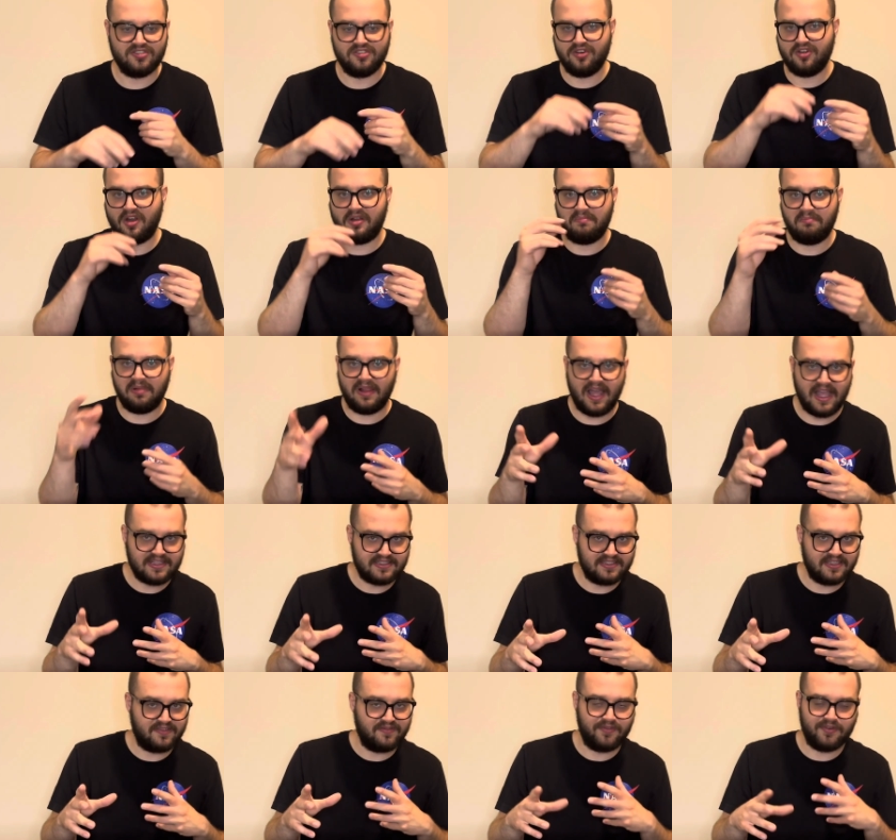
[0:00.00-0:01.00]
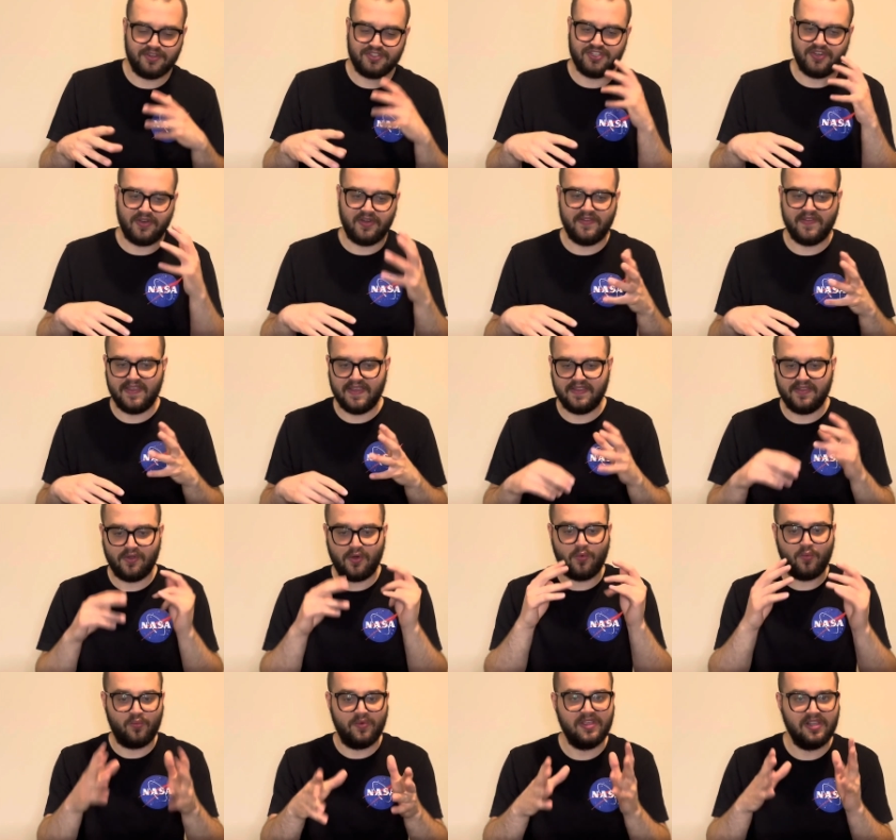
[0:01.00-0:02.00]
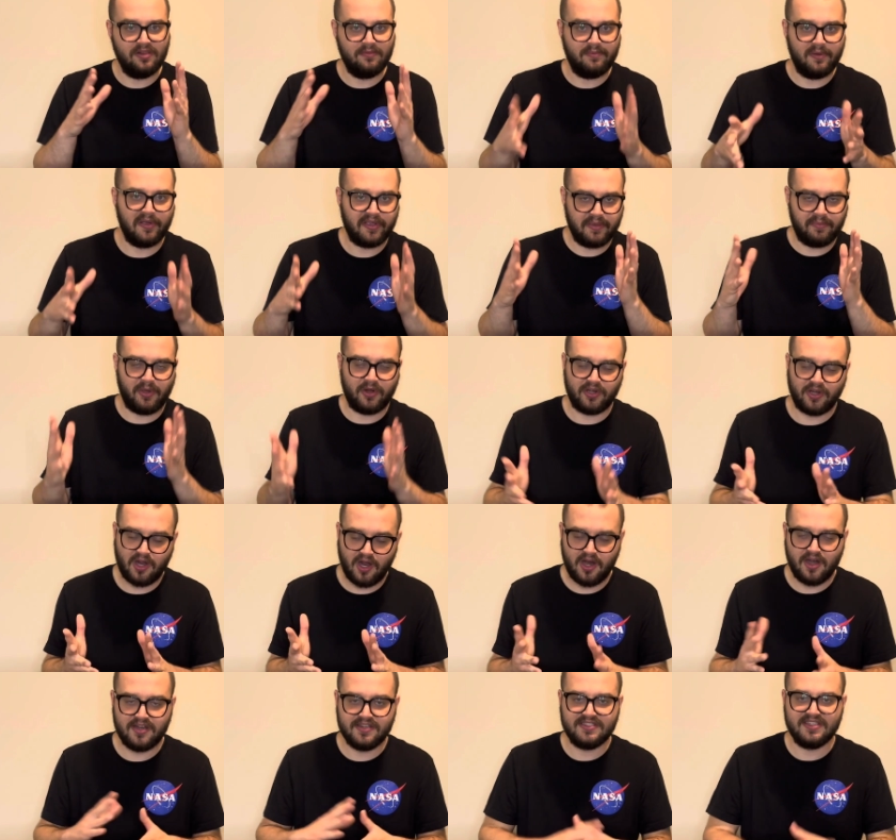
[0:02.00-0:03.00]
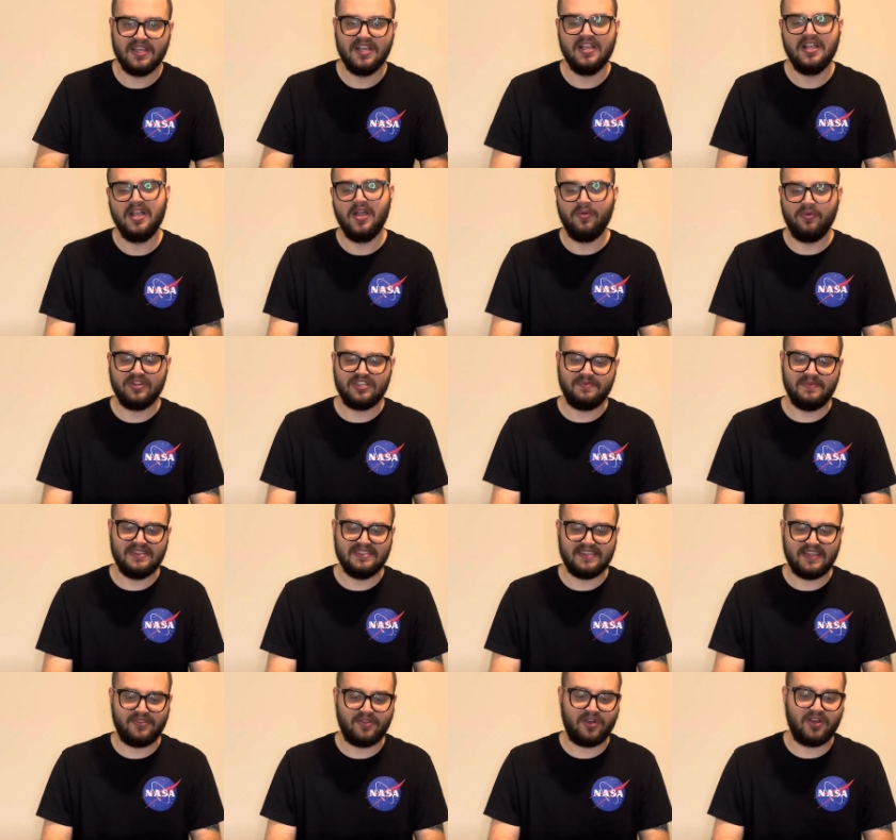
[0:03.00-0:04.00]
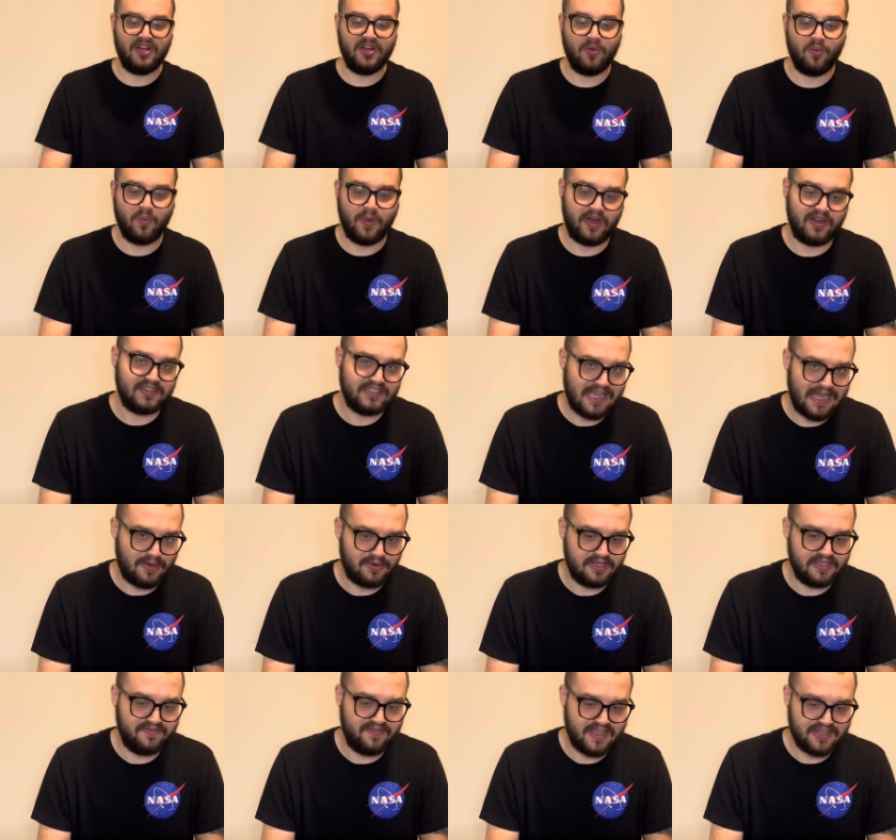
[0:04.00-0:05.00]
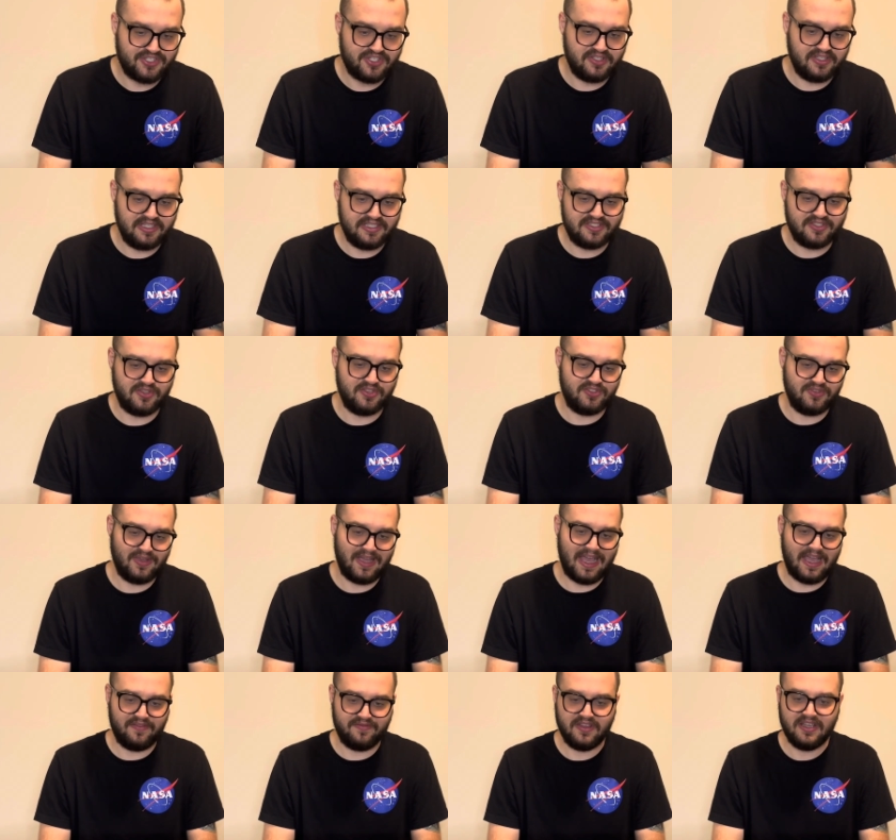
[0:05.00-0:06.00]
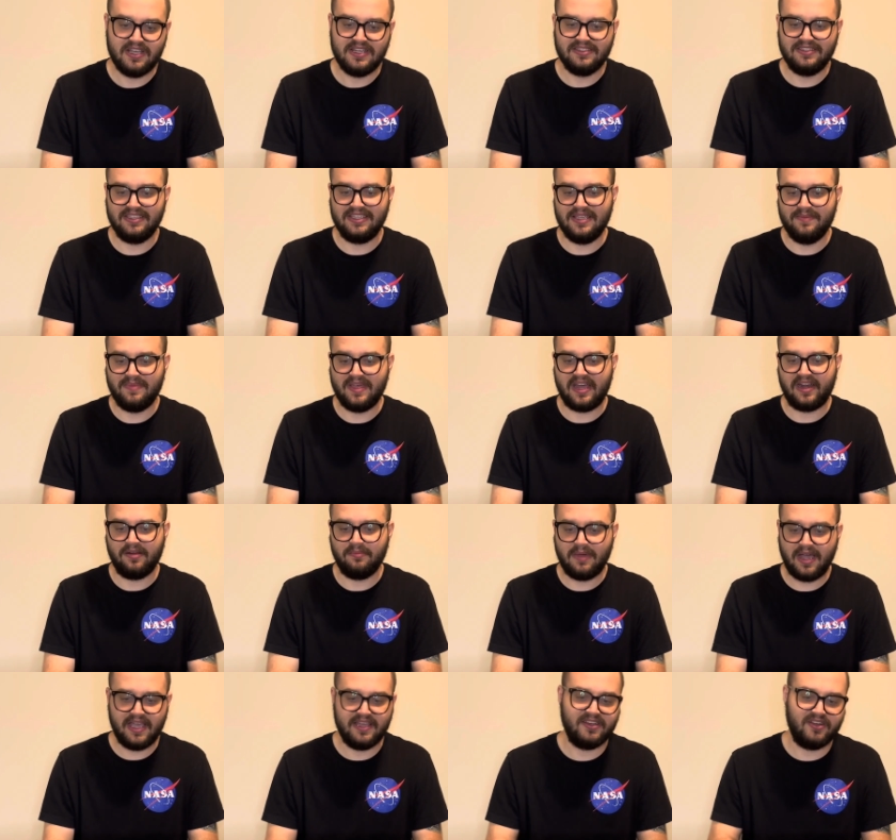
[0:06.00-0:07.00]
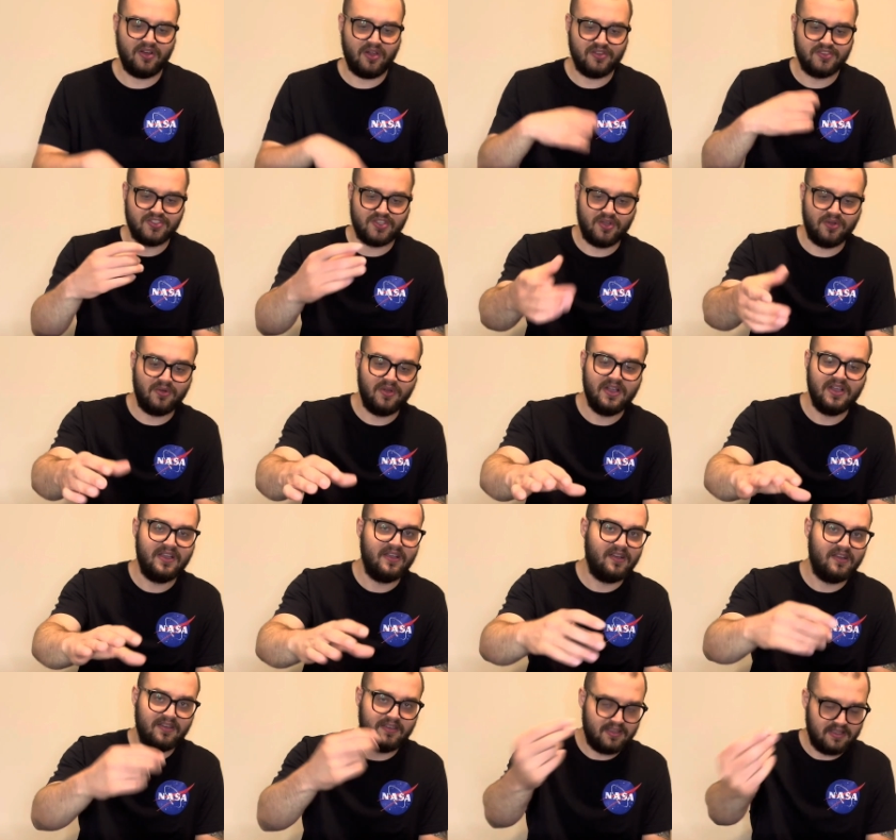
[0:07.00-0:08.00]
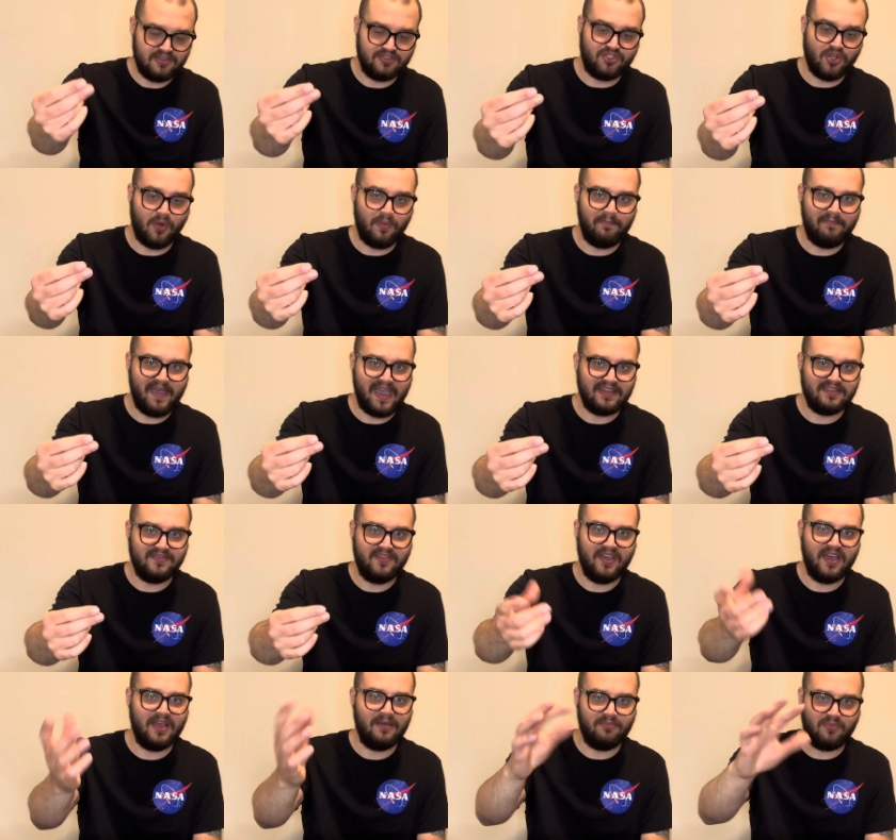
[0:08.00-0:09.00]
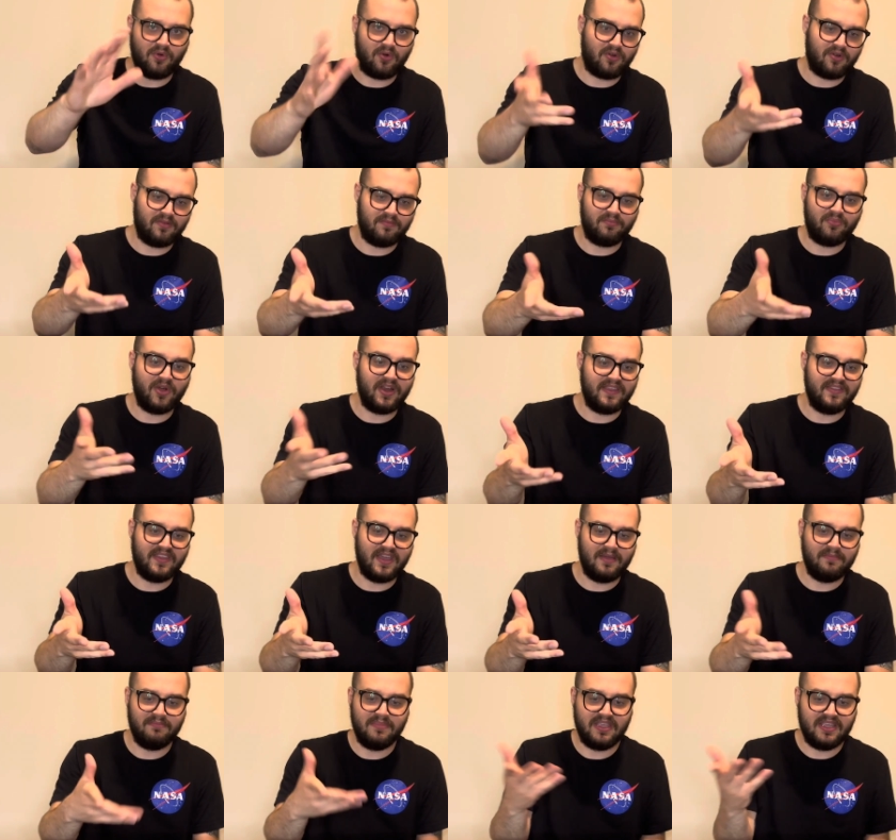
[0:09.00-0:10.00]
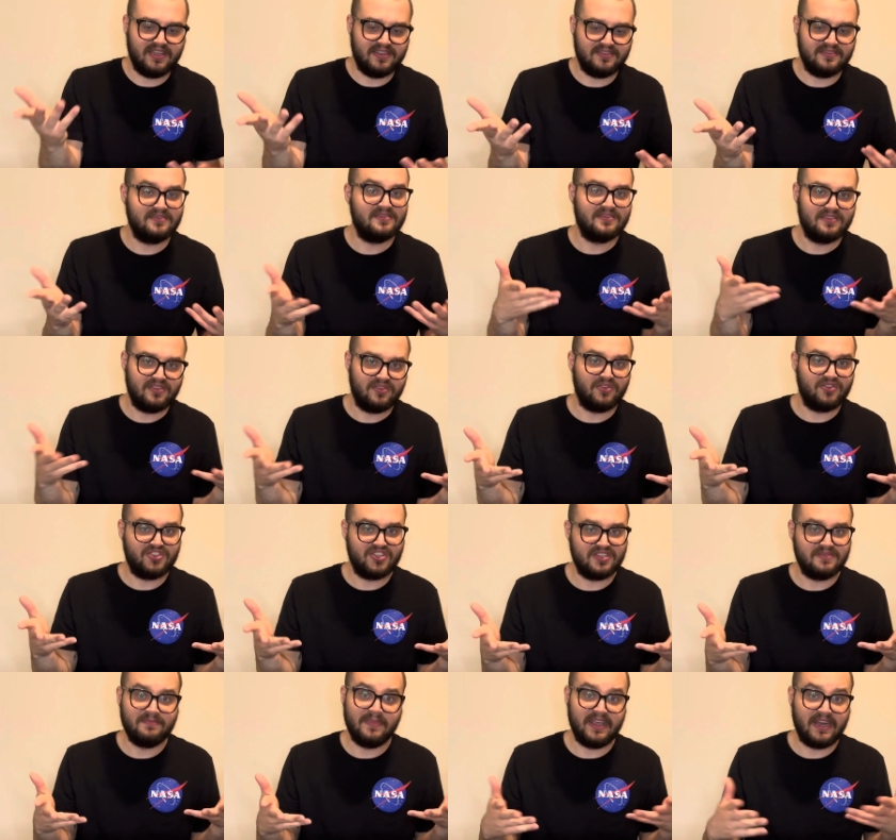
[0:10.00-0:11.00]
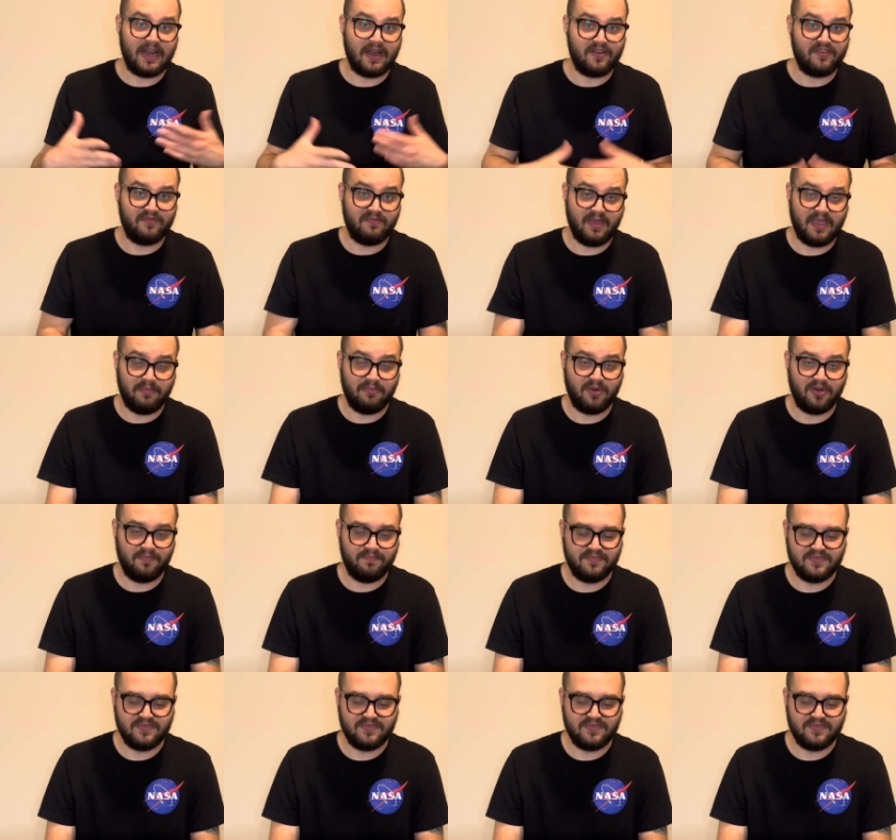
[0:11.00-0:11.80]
They're not plastic version or anything. They're real Pokemon cards, which means that they're going to wear down eventually. So you do have to keep that in mind. And also don't bend them or break them because they're just made out of paper.